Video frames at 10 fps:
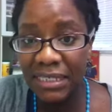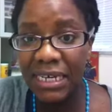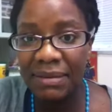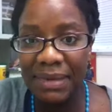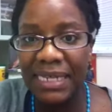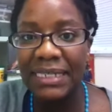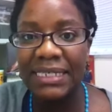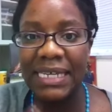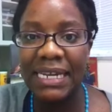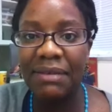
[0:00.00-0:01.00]
is good because
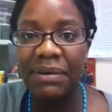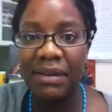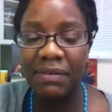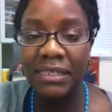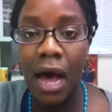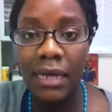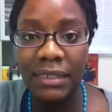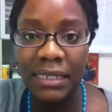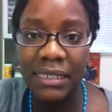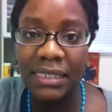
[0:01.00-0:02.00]
it's getting rid of the
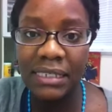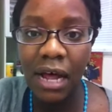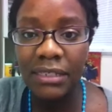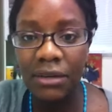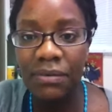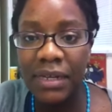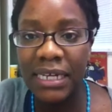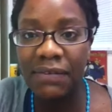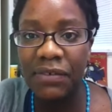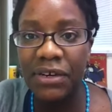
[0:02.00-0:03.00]
toxins, and it's also really
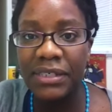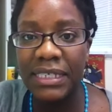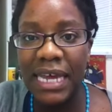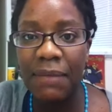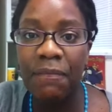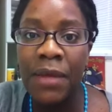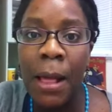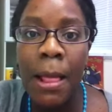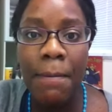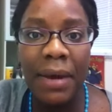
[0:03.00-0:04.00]
good for your skin.
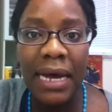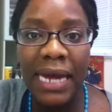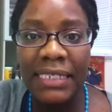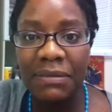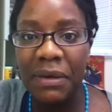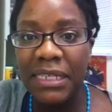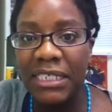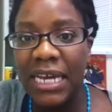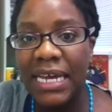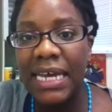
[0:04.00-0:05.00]
But I just want to
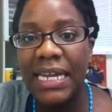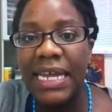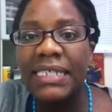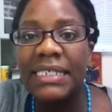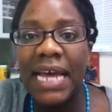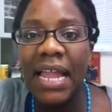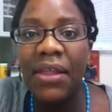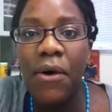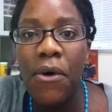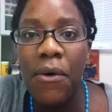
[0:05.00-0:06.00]
check in and say
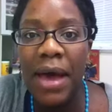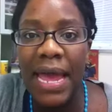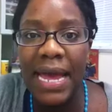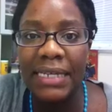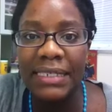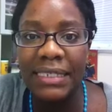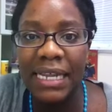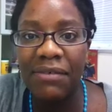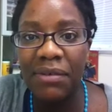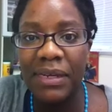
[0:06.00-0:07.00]
hello and just
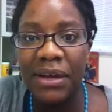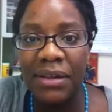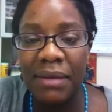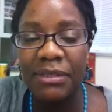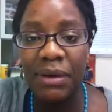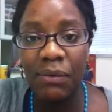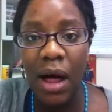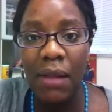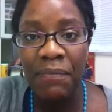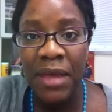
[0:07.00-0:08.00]
let everyone know that I'm doing
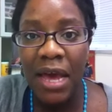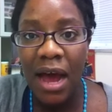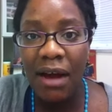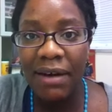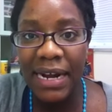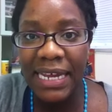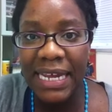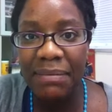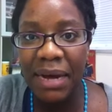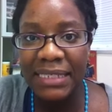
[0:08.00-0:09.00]
well.
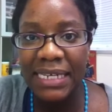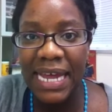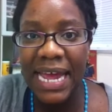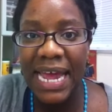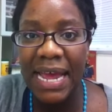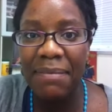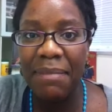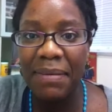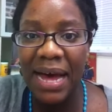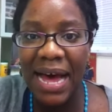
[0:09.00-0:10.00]
Alrighty, matane,
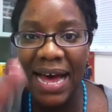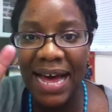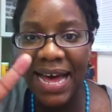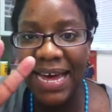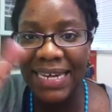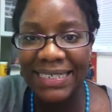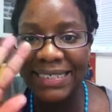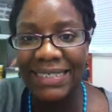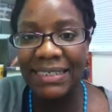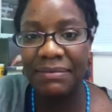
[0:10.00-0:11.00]

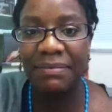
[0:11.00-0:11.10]
bye-bye.